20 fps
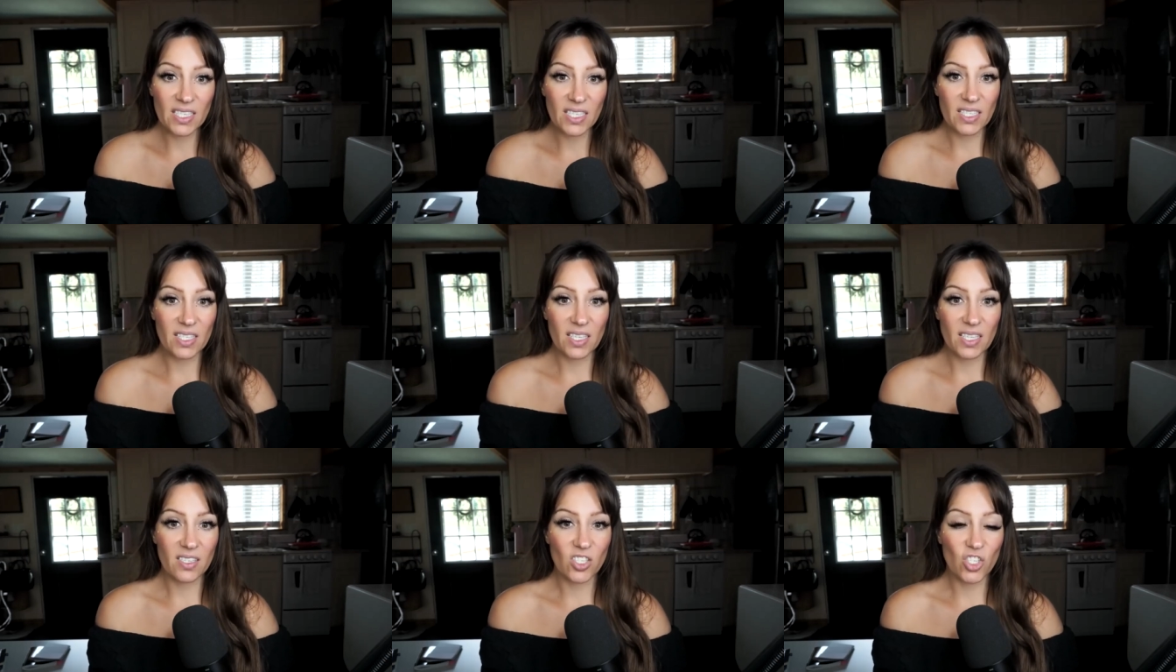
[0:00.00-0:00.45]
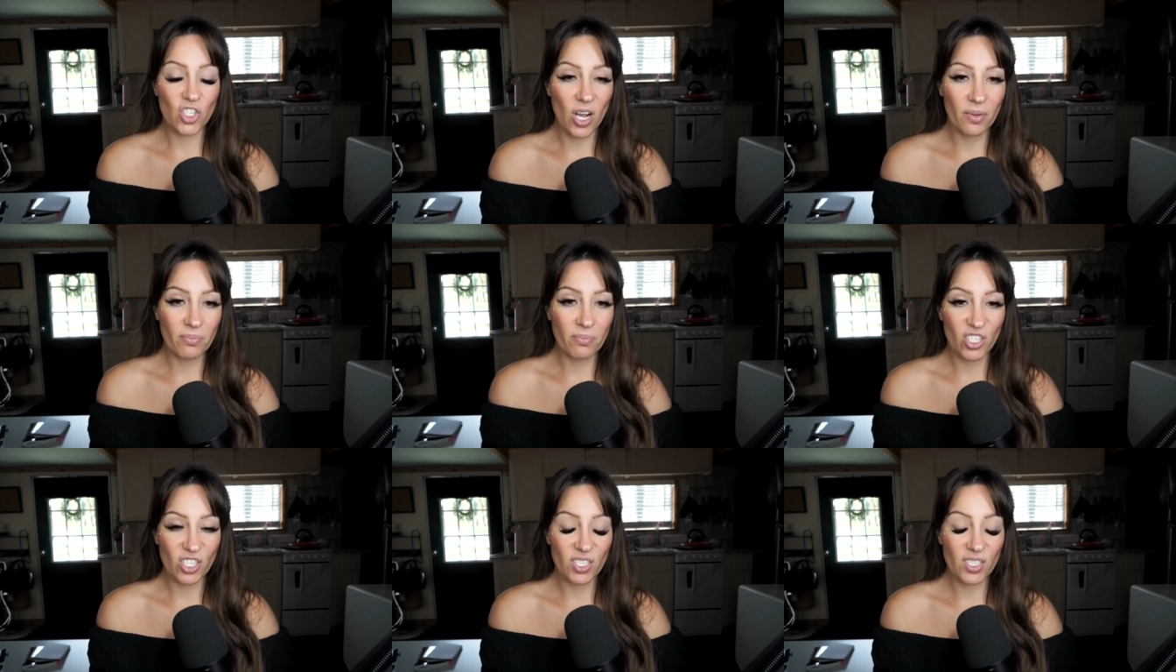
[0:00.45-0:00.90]
Is this
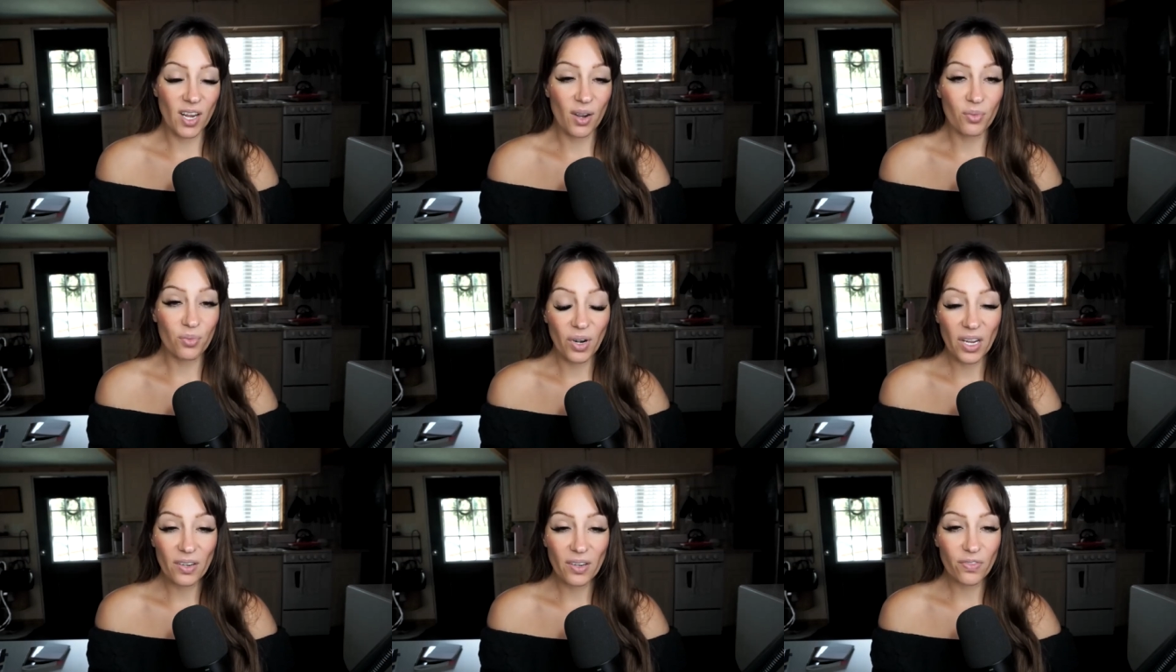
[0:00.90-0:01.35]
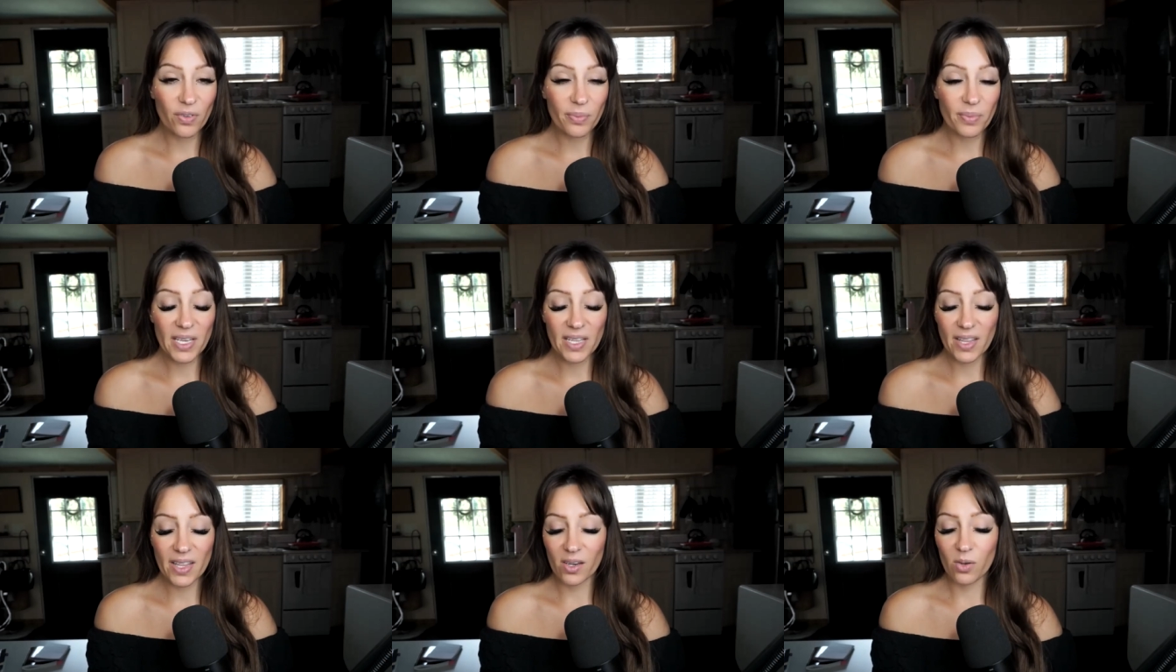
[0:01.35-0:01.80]
job just not right for
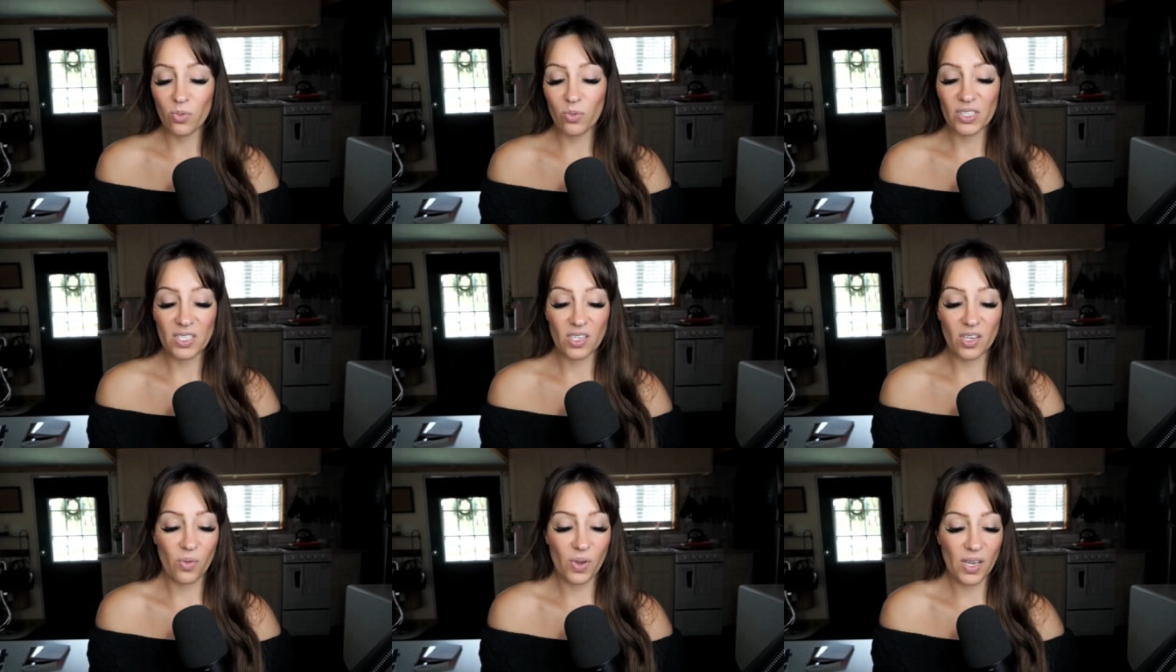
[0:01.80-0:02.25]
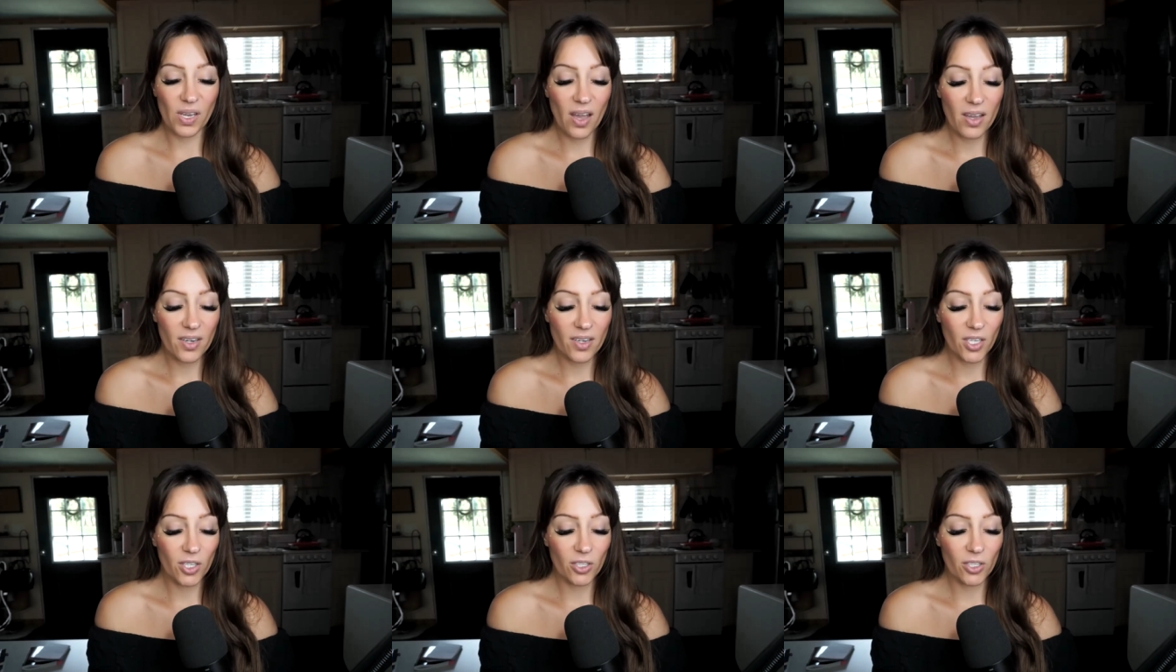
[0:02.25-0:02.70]
me? Like, what's going
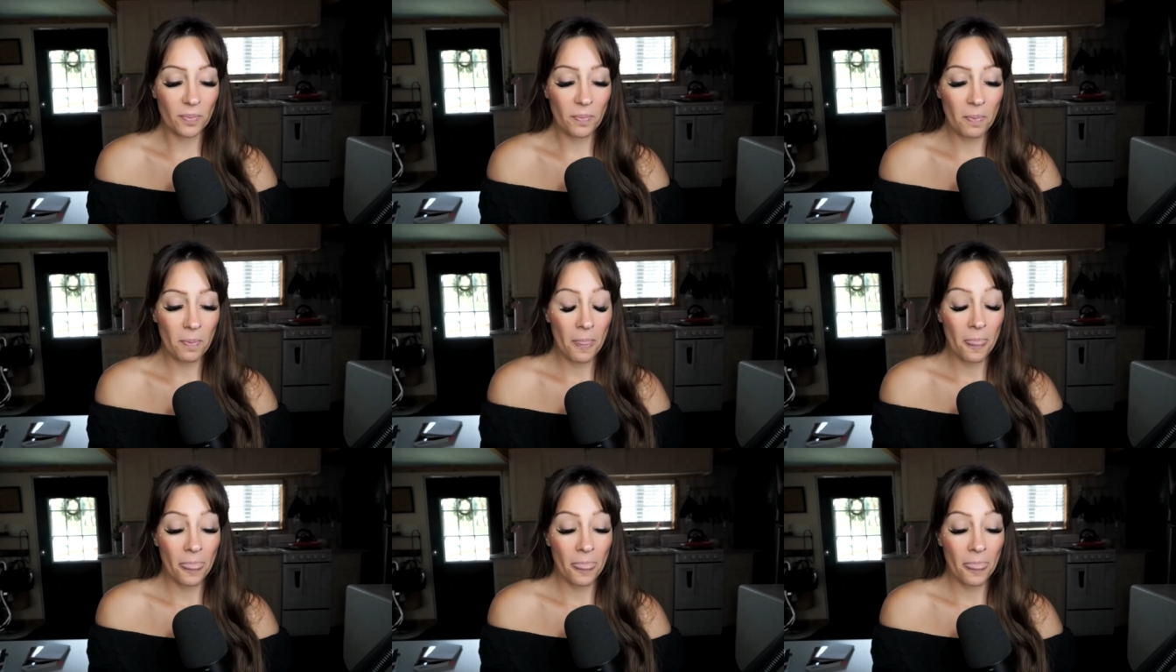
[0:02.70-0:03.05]
on here?